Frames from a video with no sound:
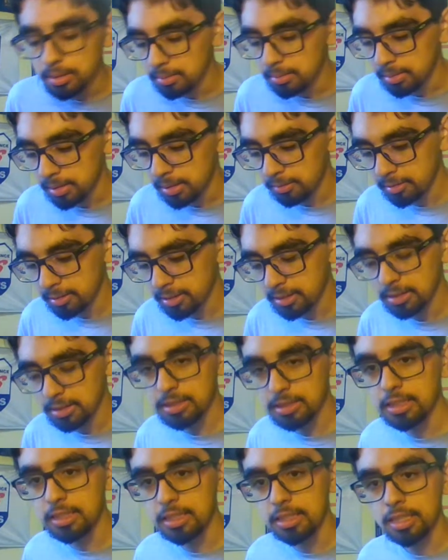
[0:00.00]
not really
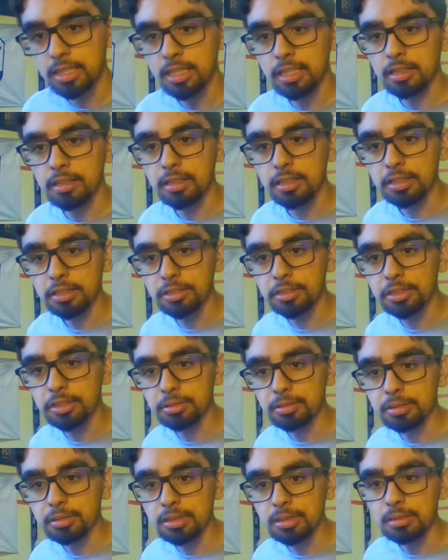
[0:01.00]
seeing any of the
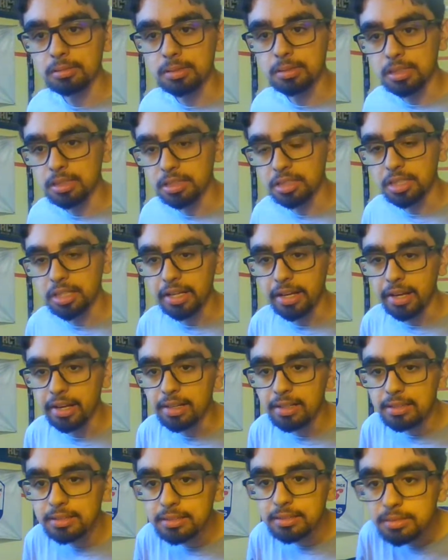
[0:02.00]
usuals in the chat.
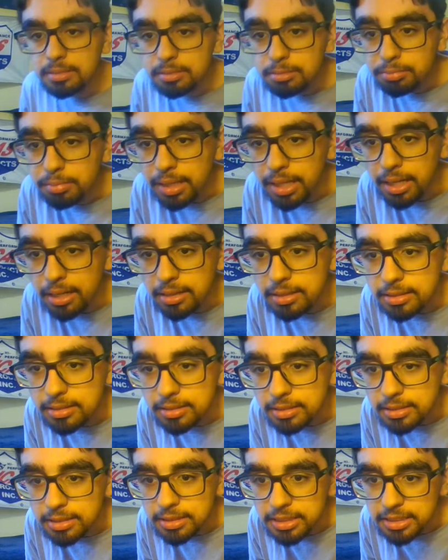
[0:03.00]
My uncle
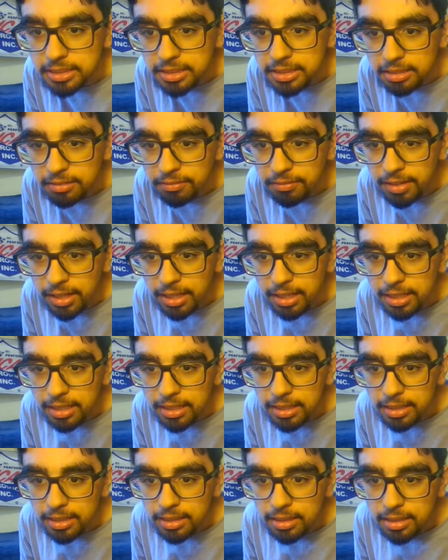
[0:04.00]
is near Death
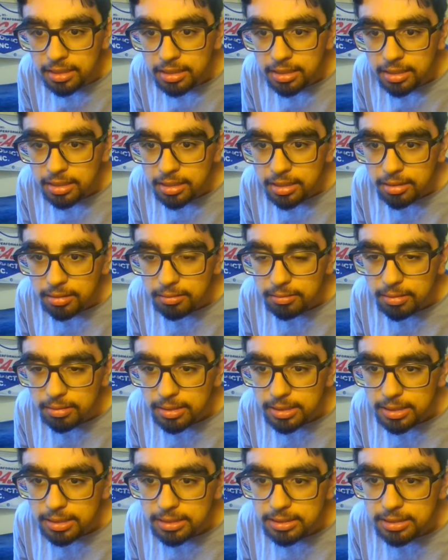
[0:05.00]
Valley. Well,
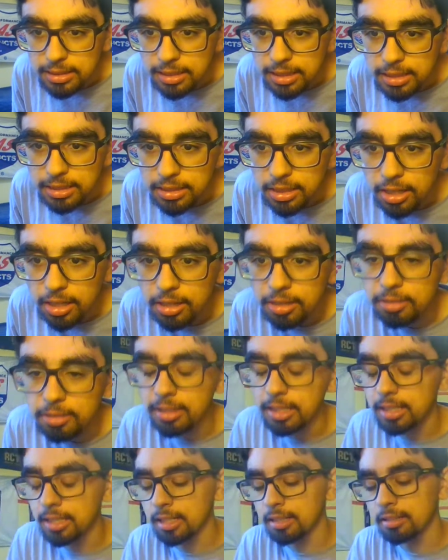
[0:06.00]
he's in Lake Tahoe
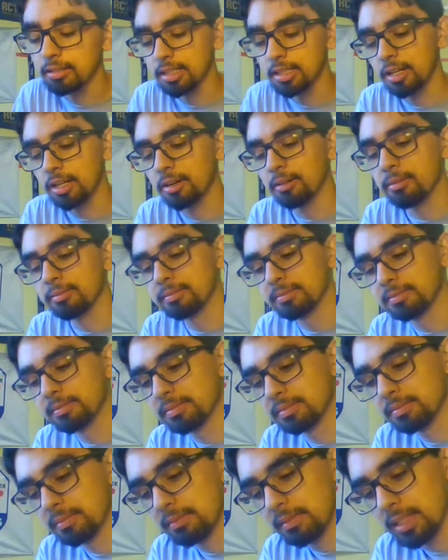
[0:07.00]
right now. Oh,
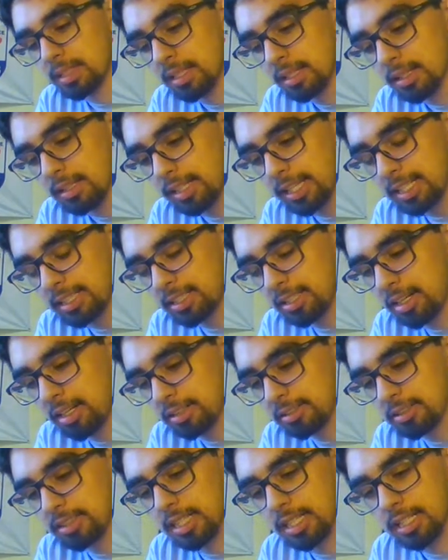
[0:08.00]
Lake
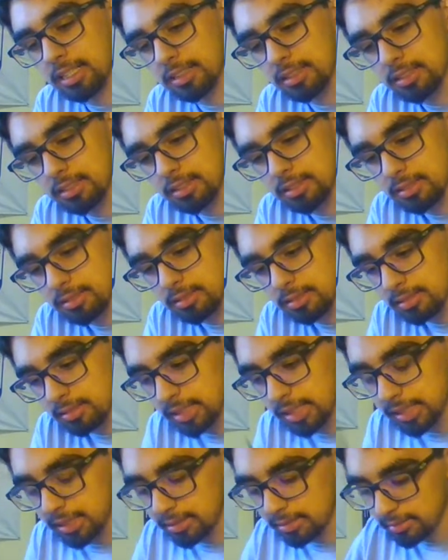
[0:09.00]
Tahoe is nice.
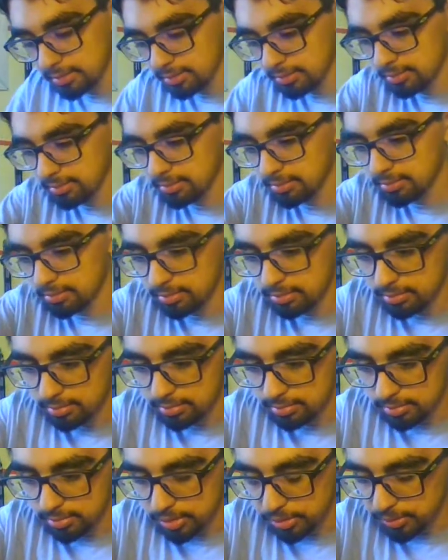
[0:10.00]
Like,
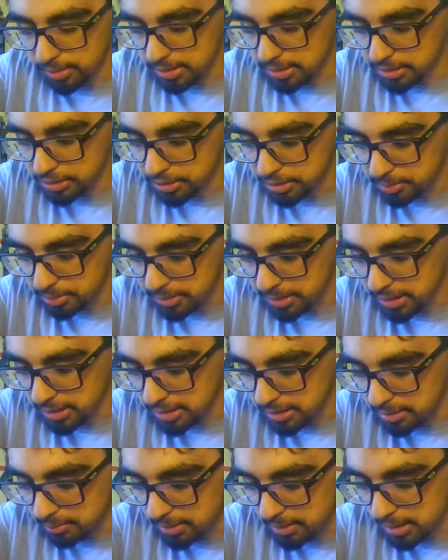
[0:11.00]
the weather's super
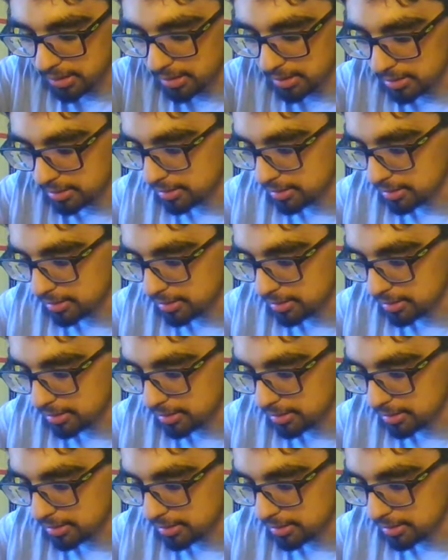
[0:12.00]
nice up there.